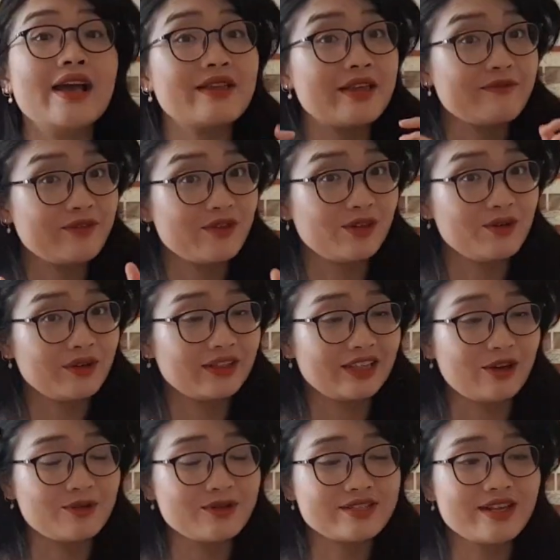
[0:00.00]
If you look
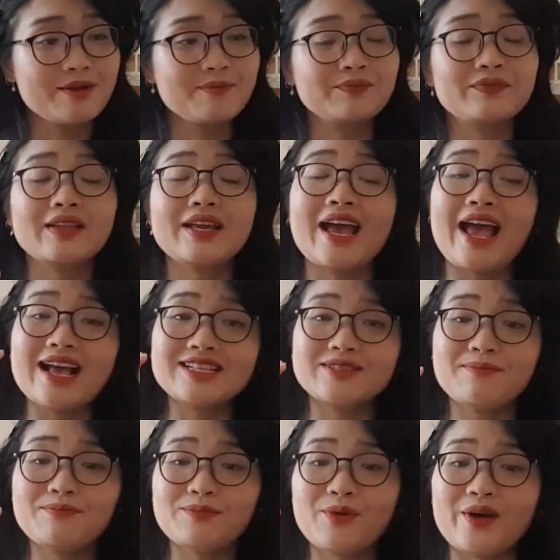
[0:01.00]
closer, at
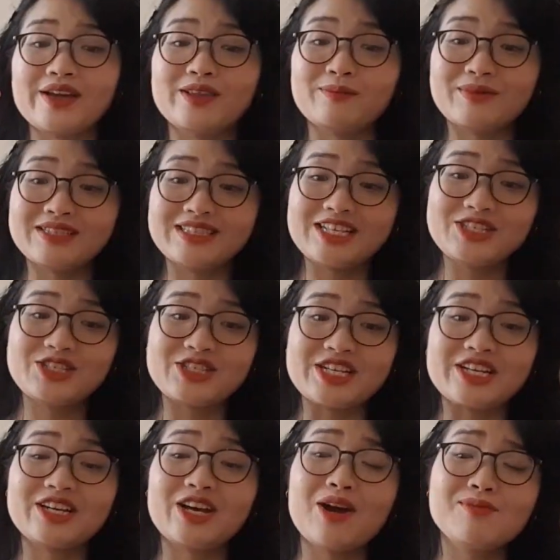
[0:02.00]
some point the
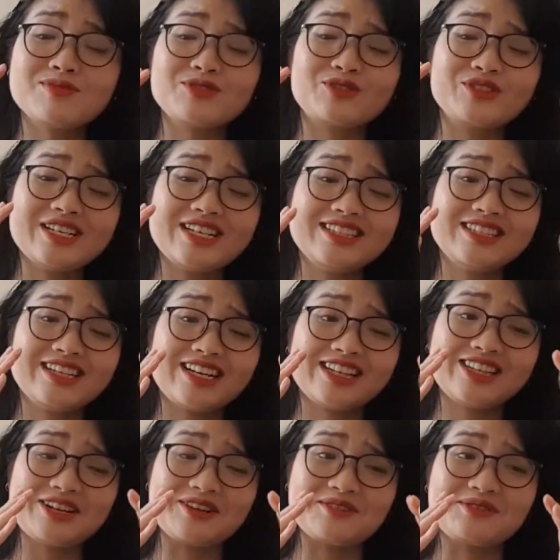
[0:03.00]
meningeal comes really
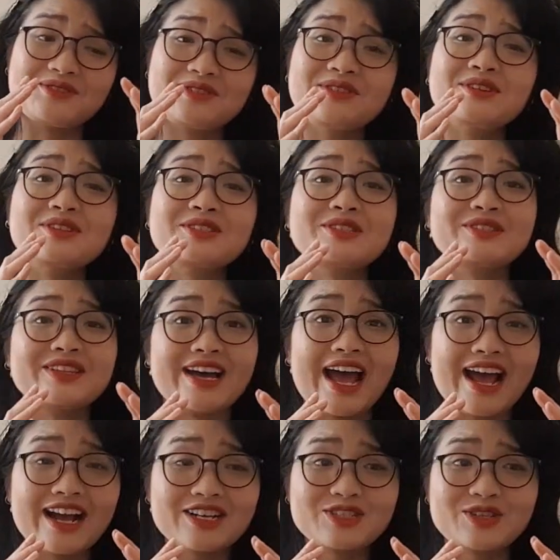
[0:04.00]
close to the
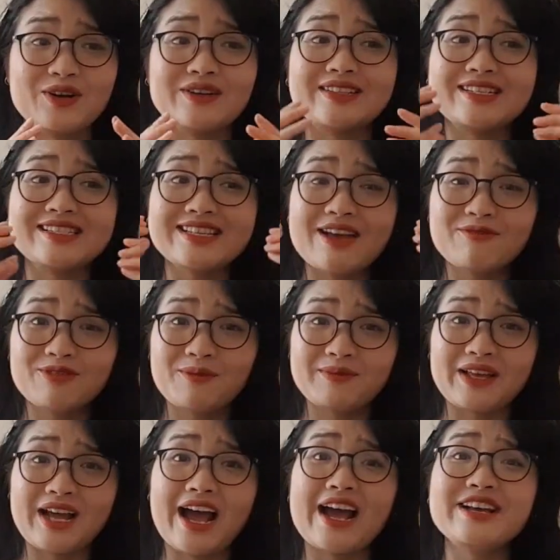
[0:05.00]
axon that sent from
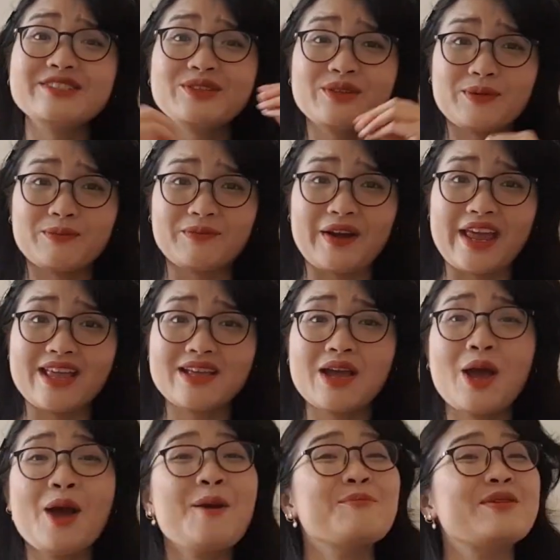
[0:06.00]
the eyes to the brain,
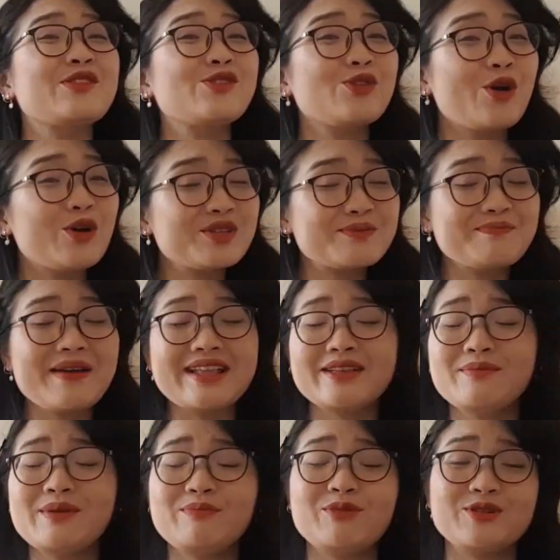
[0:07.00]
but not many
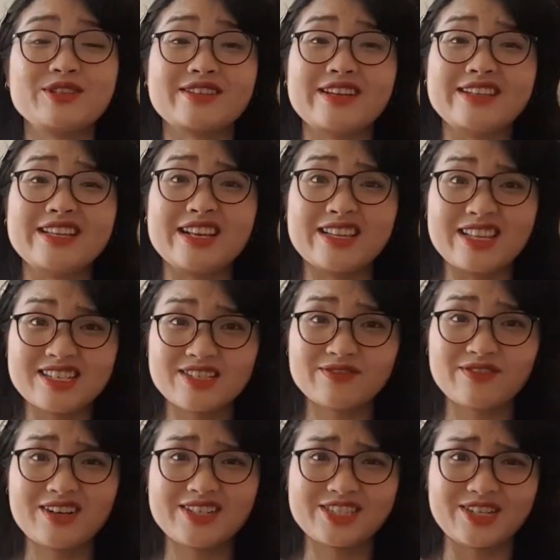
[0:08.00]
people study this
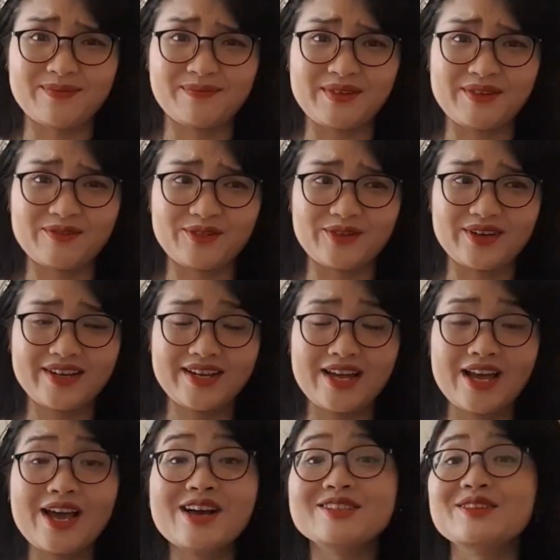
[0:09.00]
function before.
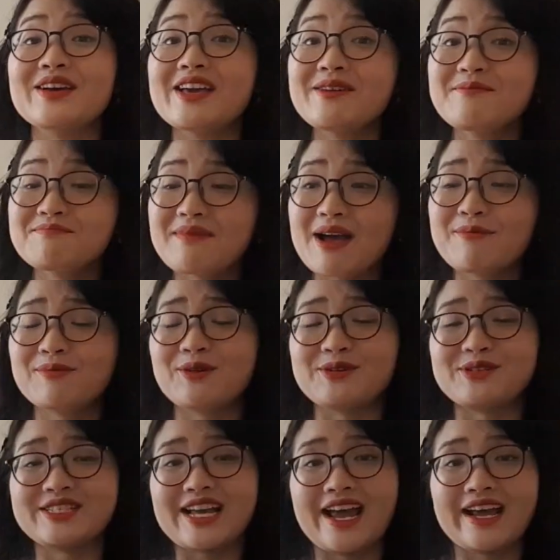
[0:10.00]
So in my
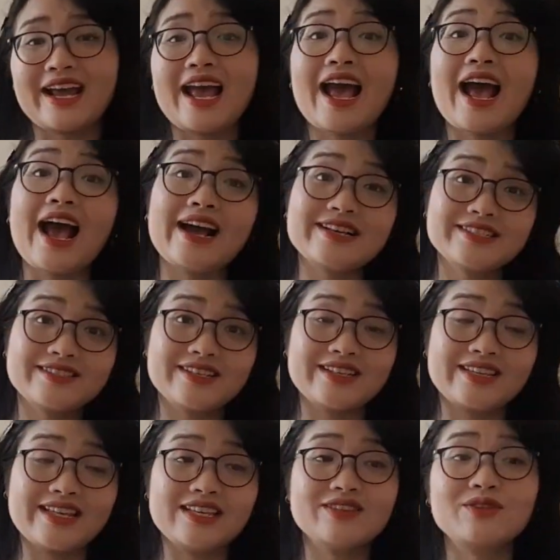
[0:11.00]
project, I
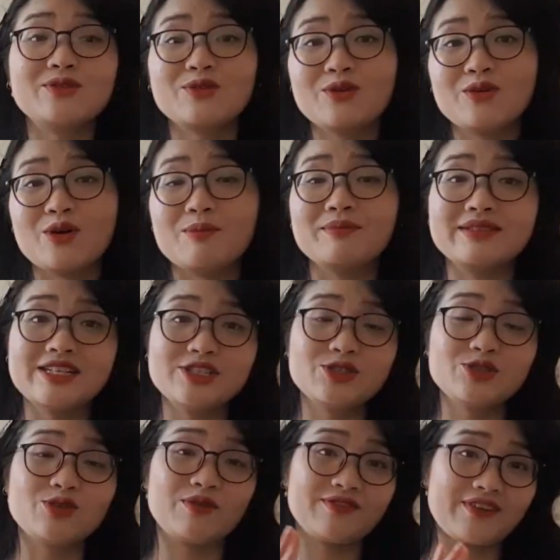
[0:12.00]
study the role of
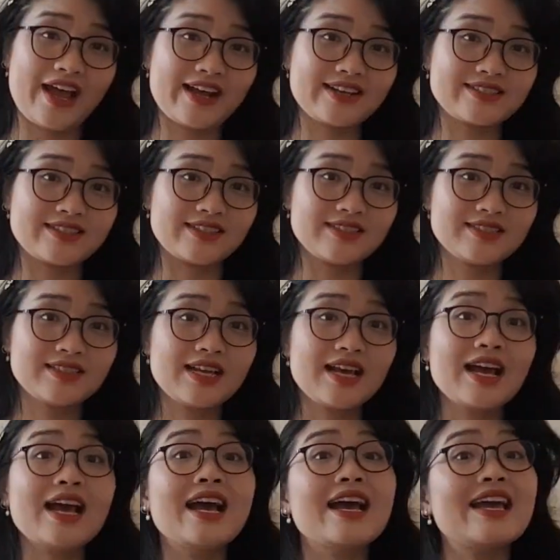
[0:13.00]
meningeal factors
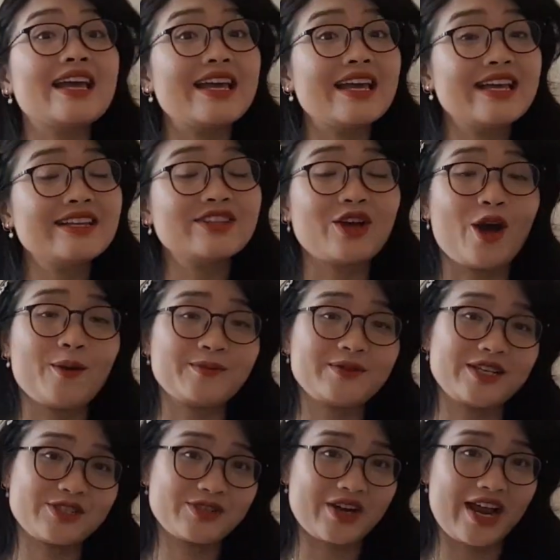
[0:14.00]
in the
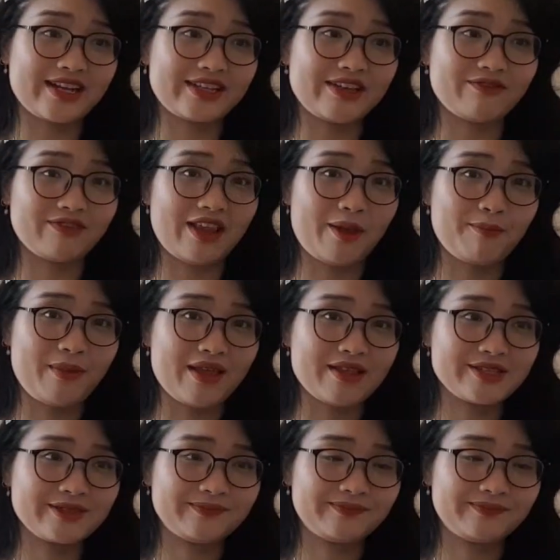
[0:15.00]
optic tract development.